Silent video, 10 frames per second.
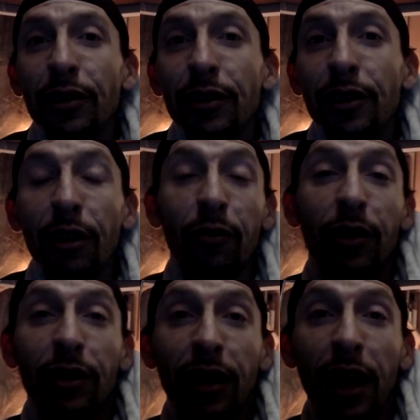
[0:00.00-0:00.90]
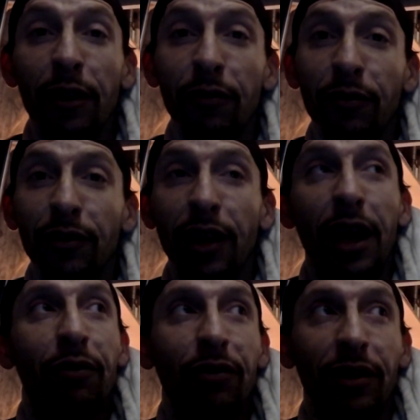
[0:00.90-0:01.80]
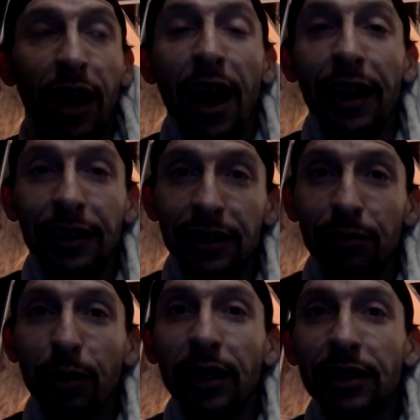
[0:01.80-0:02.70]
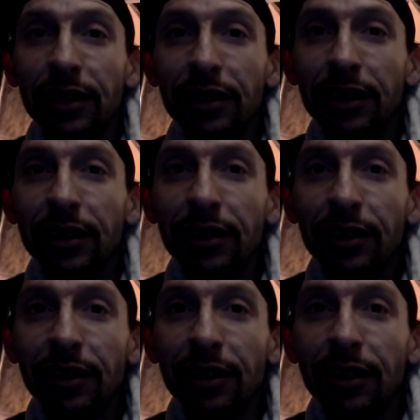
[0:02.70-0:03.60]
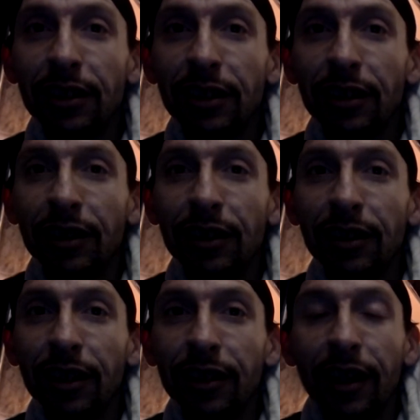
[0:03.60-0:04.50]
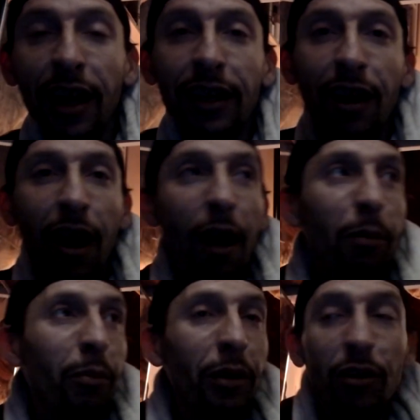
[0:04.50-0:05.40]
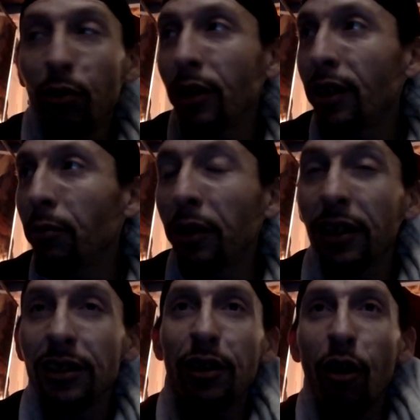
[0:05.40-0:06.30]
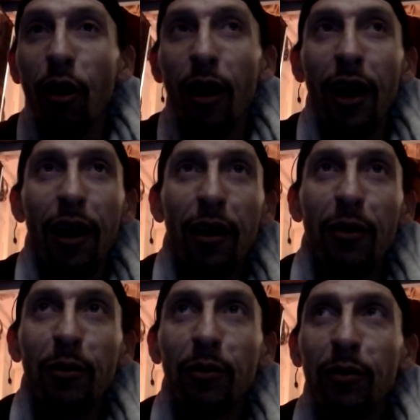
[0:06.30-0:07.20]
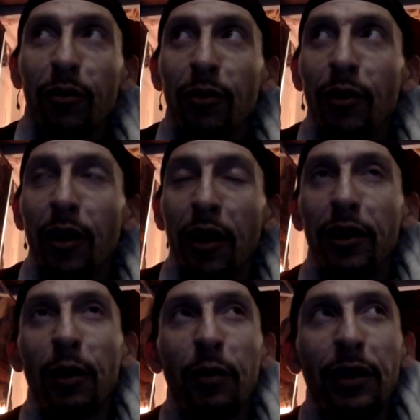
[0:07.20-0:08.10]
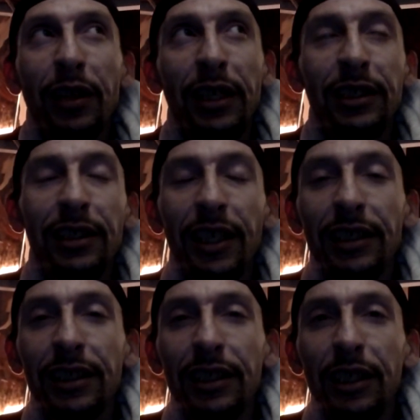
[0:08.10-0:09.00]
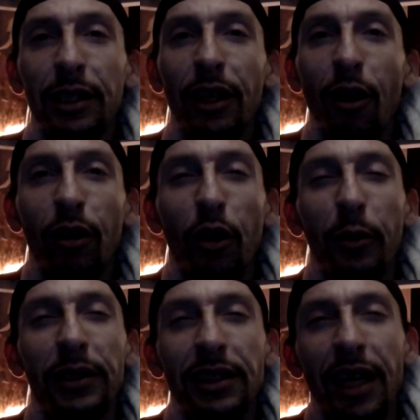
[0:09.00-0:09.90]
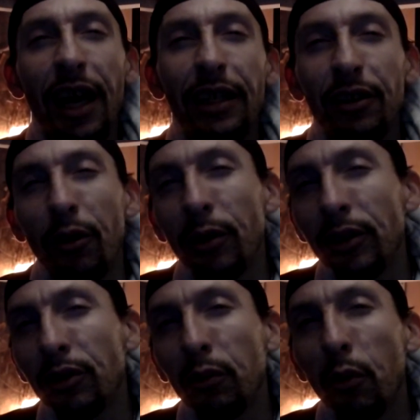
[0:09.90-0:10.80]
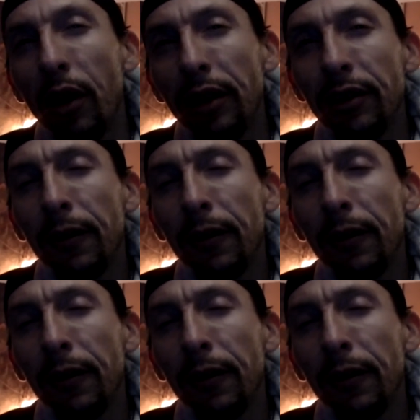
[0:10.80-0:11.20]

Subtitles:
Different lifelines, basically, that I can hop between, because they all have a different destination. They all coincide, though, into one.